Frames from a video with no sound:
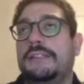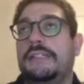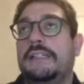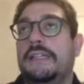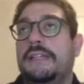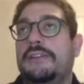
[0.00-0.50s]

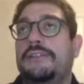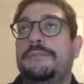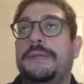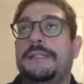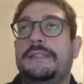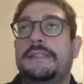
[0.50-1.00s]
Is to
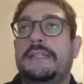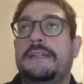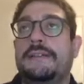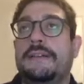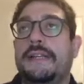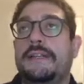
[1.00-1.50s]
basically
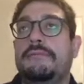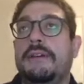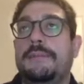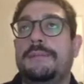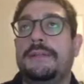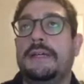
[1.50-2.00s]
create
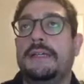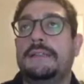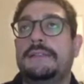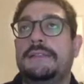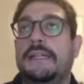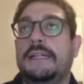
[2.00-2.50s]
websites
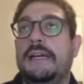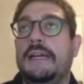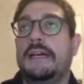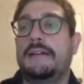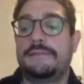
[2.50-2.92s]
that have.